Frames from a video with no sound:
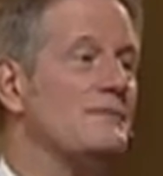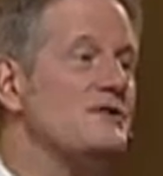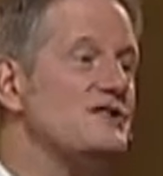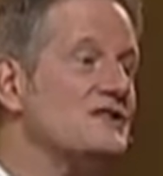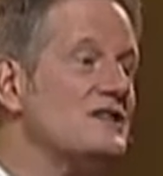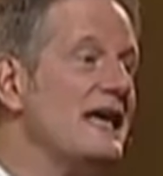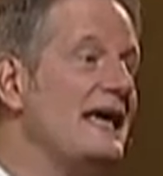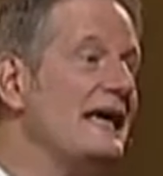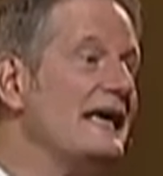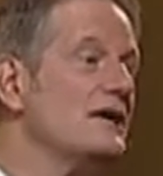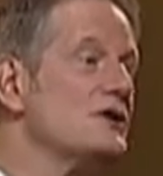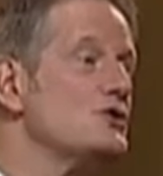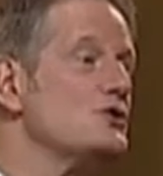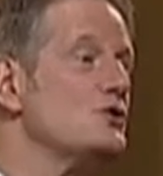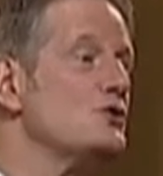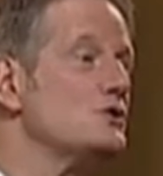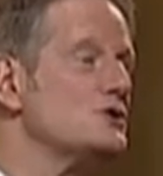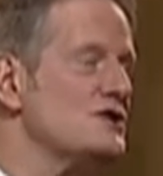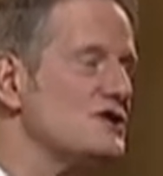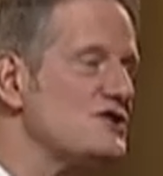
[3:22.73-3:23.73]
saying it
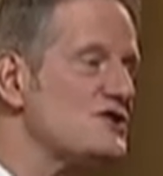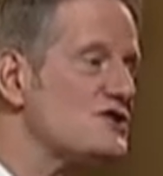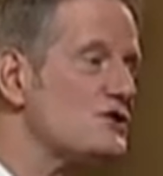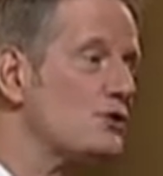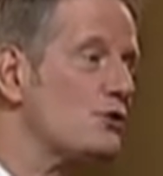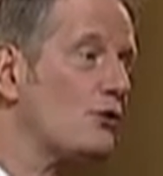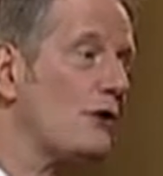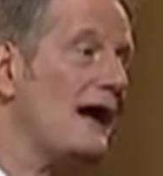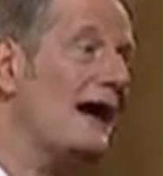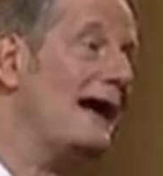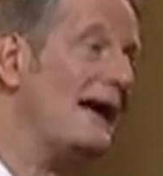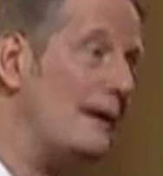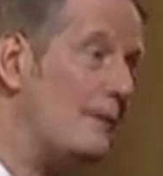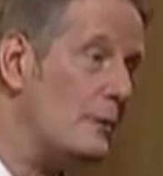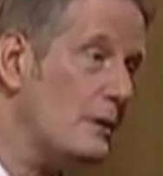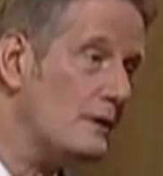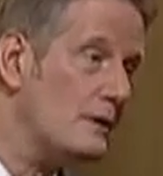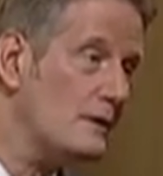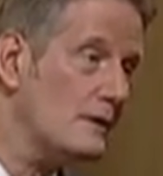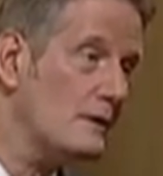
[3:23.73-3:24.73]
to
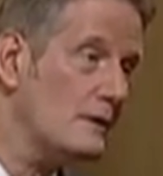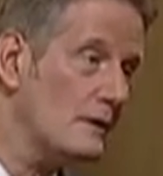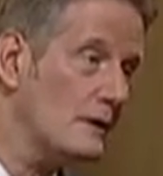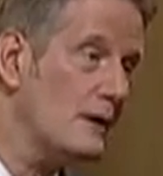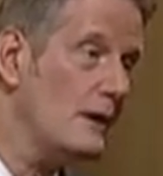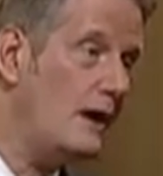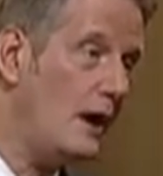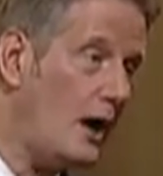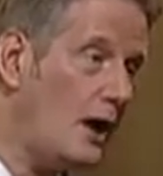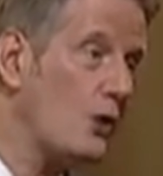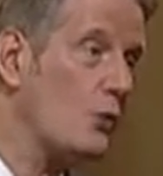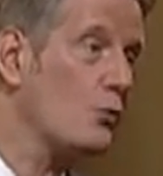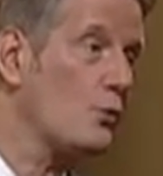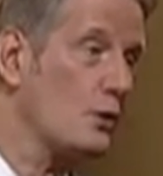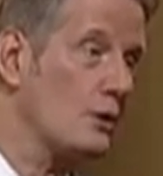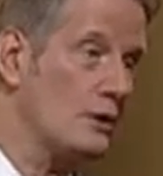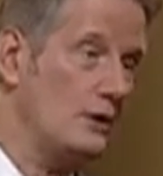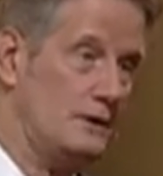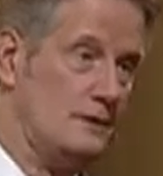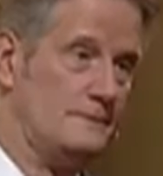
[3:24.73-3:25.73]
describe our
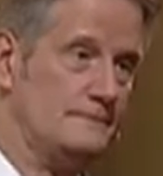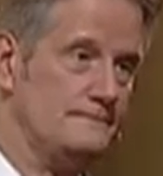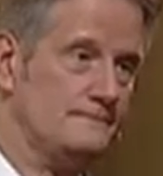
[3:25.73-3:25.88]
world.